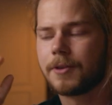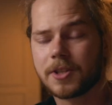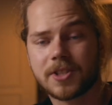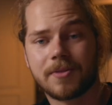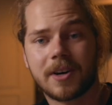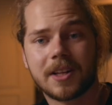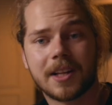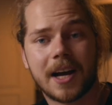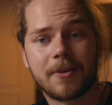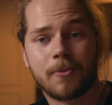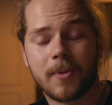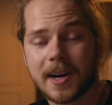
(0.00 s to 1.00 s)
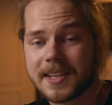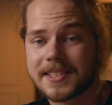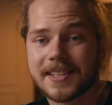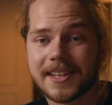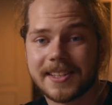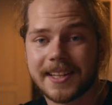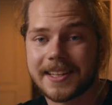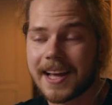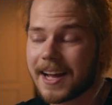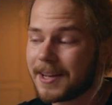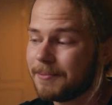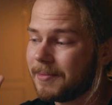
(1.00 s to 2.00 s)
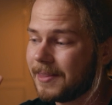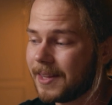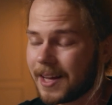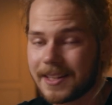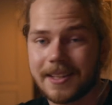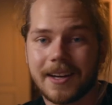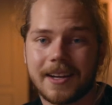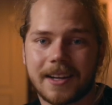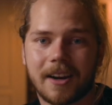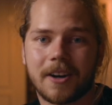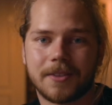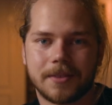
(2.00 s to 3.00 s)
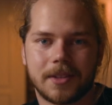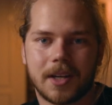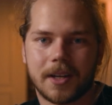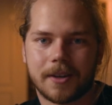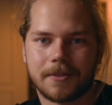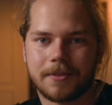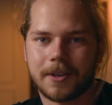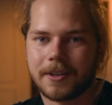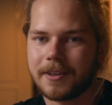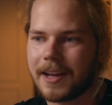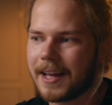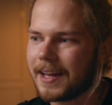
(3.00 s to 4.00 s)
First of all, I want to say that I'm not a car photographer,